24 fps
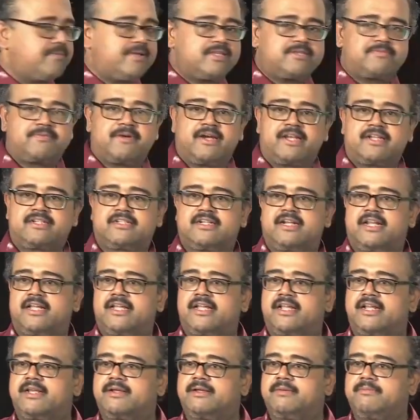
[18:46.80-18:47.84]
the best prediction
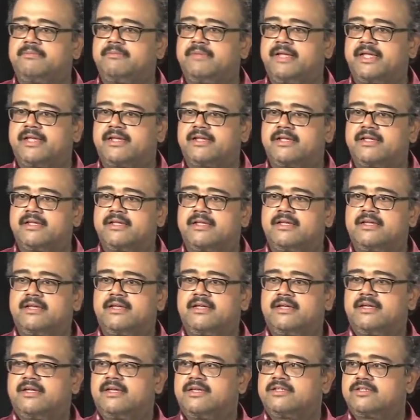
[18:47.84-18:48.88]
I can make?
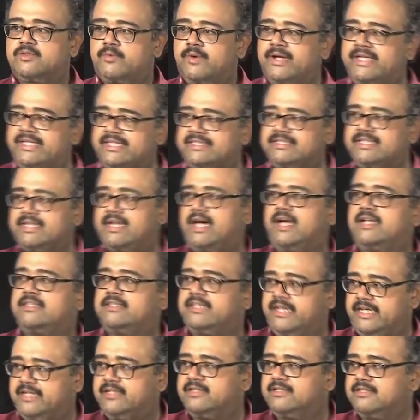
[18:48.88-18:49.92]
So, y is in
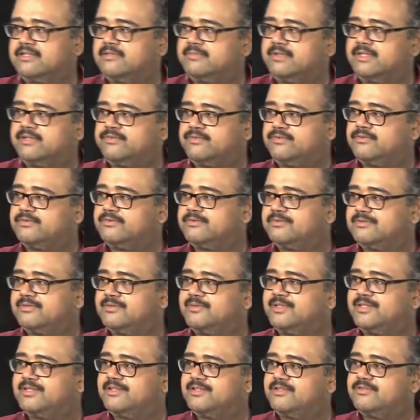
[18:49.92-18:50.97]
R3. I mean,
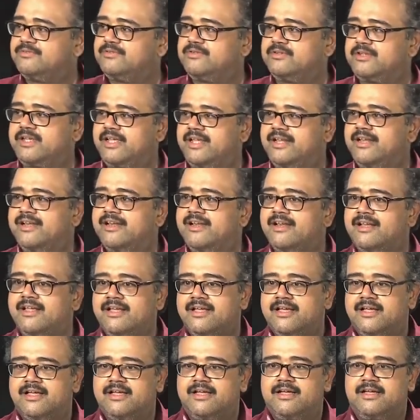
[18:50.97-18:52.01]
if you can
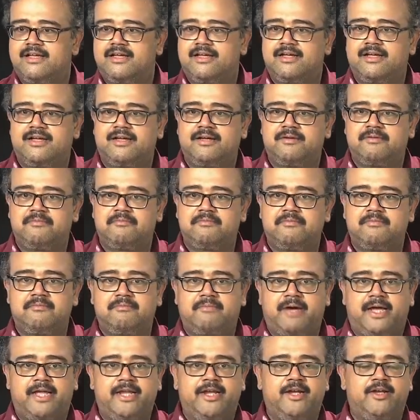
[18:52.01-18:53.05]

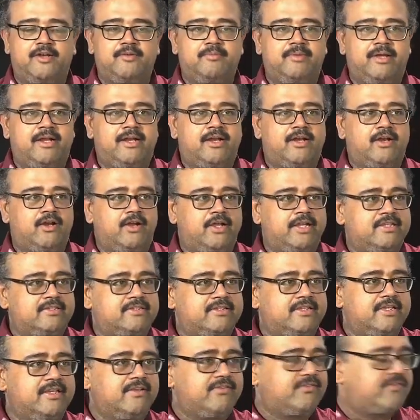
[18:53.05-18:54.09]
buy into my drawing
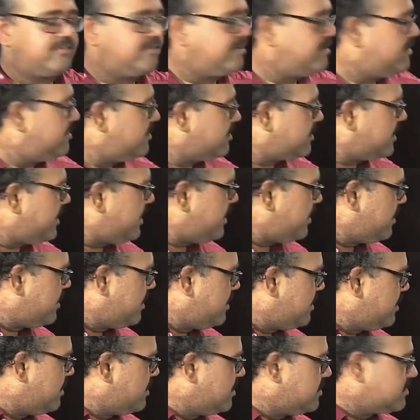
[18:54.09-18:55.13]
skills, okay.
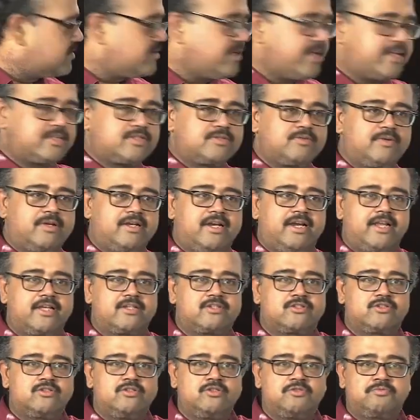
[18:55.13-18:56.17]
So, x1 and
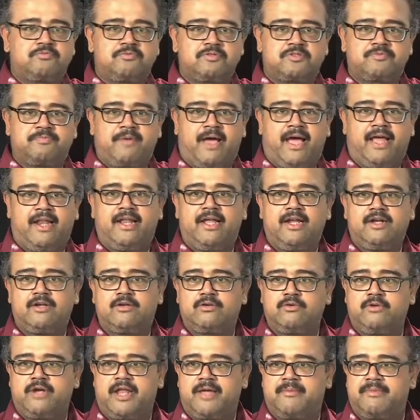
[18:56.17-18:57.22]
x2 span a
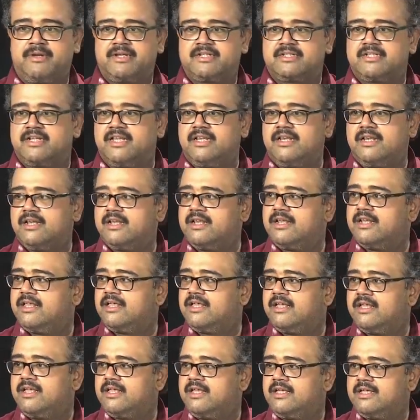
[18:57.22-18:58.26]
2 dimensional
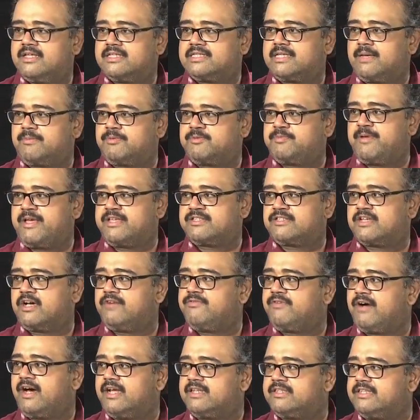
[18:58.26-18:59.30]
subspace
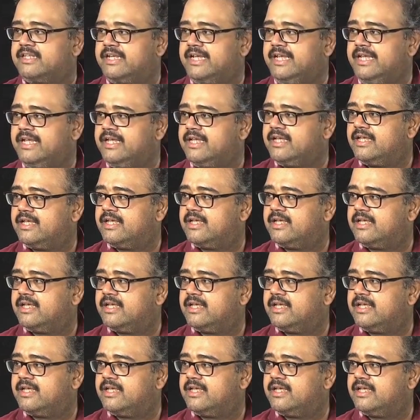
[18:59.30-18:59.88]
of R3,